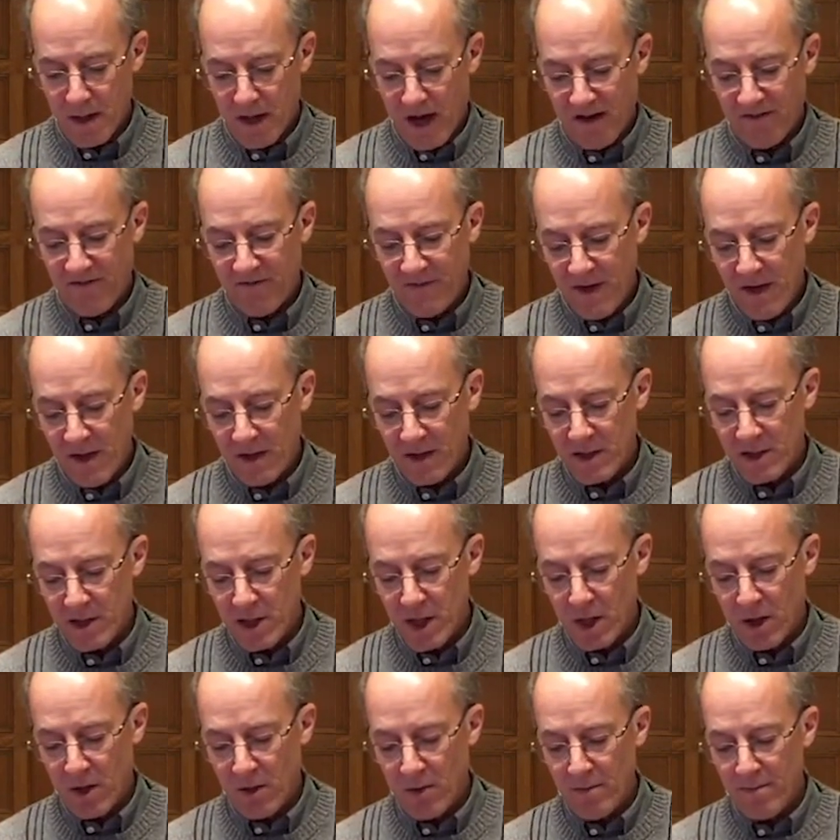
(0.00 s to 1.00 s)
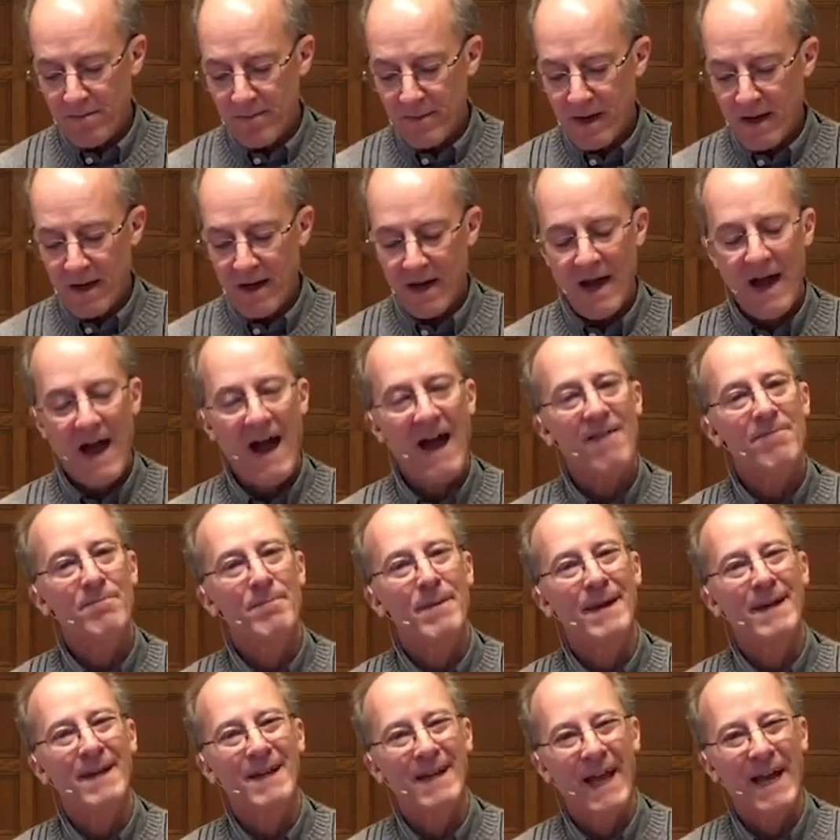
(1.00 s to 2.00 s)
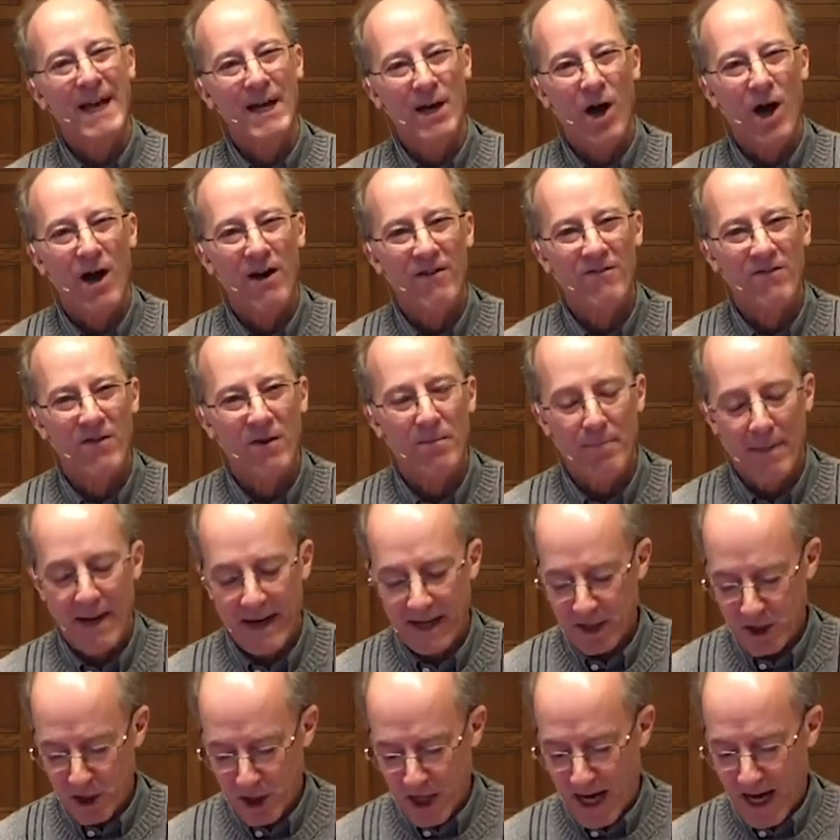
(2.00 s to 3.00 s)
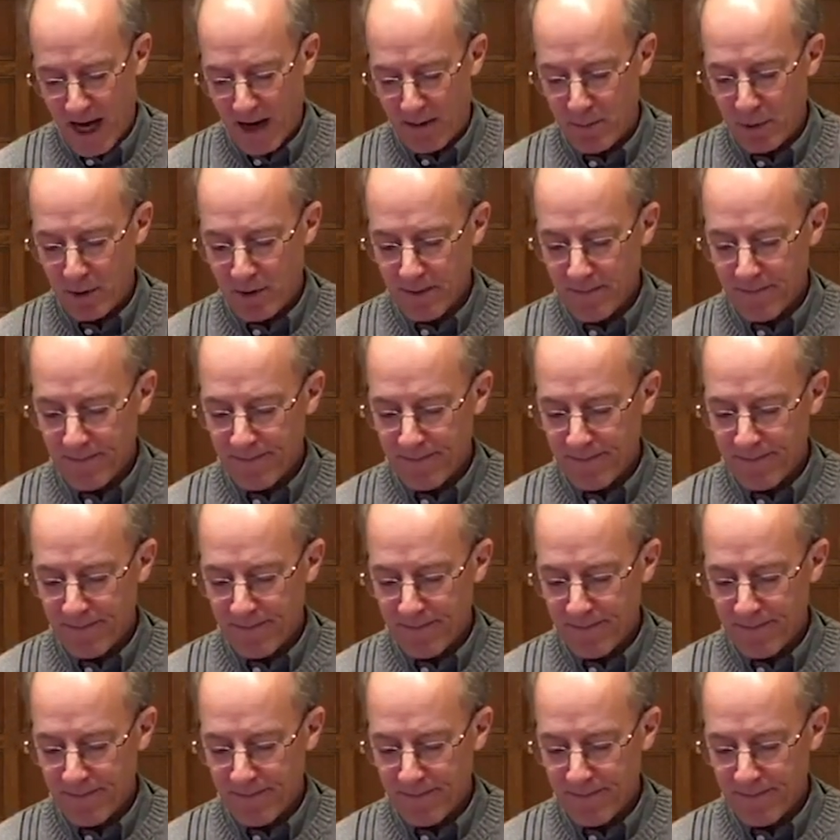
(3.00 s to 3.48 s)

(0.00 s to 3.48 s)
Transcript: I feel as though I've been laid off from my job.